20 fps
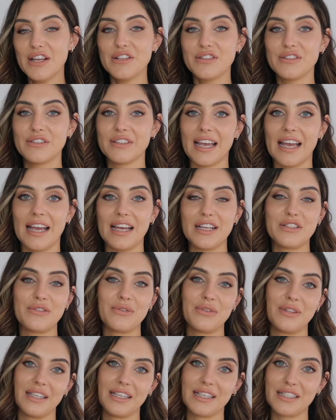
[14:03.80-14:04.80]
So yeah, I
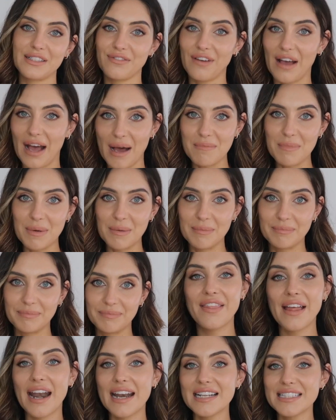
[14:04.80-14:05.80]
do think it's fab.
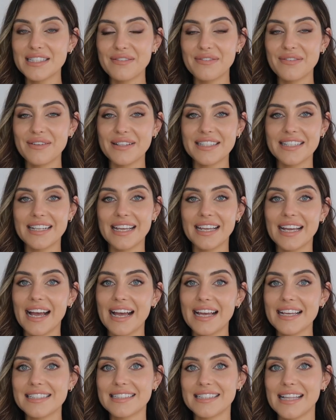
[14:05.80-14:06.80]
That is it for me today,
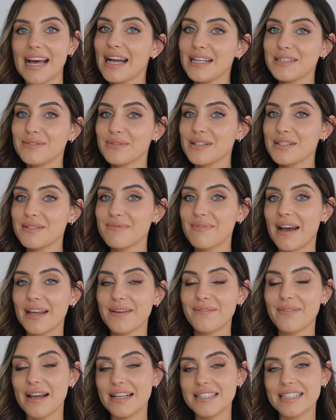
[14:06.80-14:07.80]
guys. That was
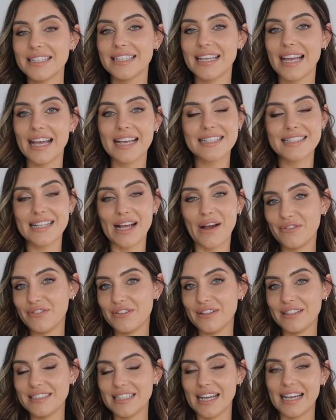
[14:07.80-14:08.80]
my wedding guest
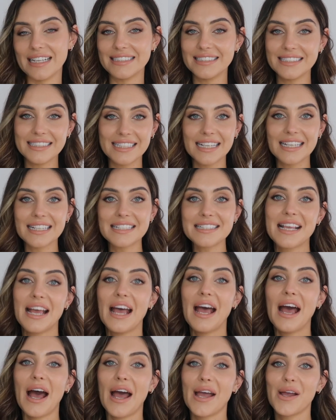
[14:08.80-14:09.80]
outfit ideas.
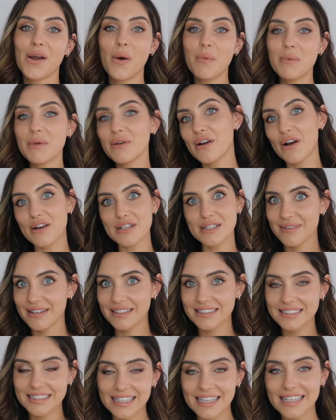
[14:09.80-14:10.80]
I hope you got some
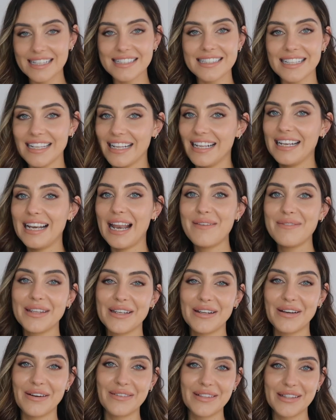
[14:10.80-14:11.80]
ideas. Let me
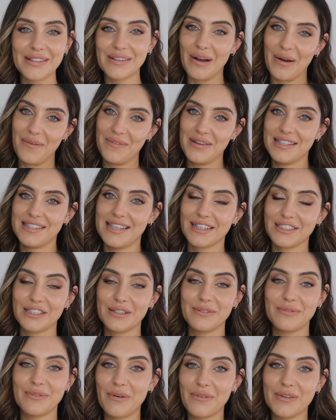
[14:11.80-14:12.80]
know in the comment
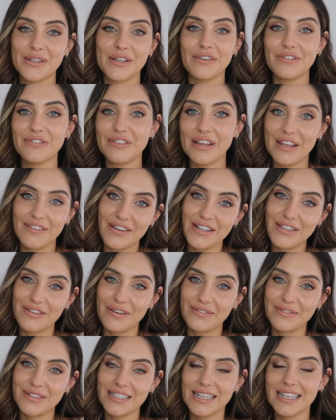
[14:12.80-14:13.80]
section what were your favourites
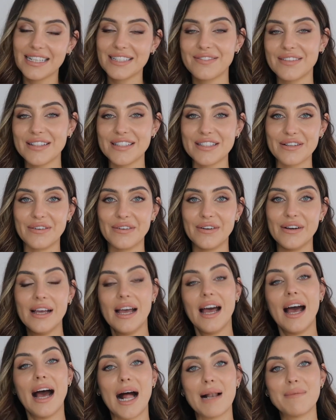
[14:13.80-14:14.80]
from today's video.
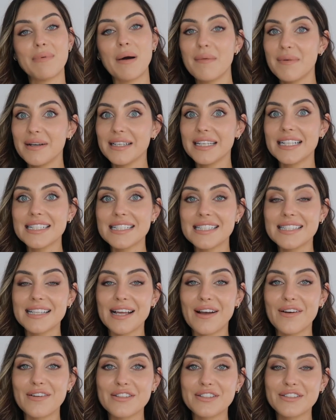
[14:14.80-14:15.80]
I'll pop my
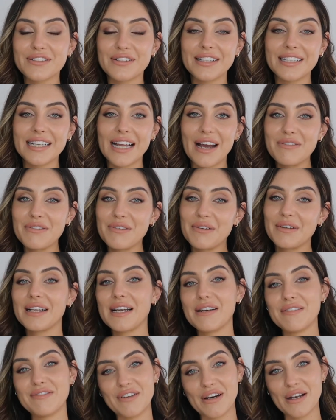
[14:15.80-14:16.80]
Insta on screen now if you want
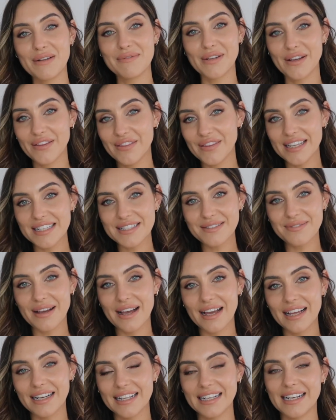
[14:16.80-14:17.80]
to come follow me on there as
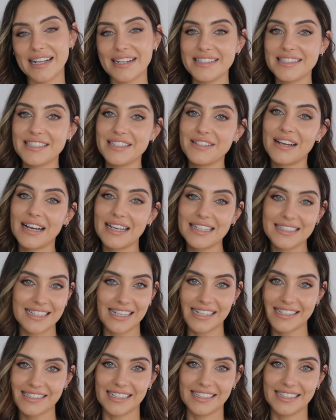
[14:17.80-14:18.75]
well, and I'll see you guys next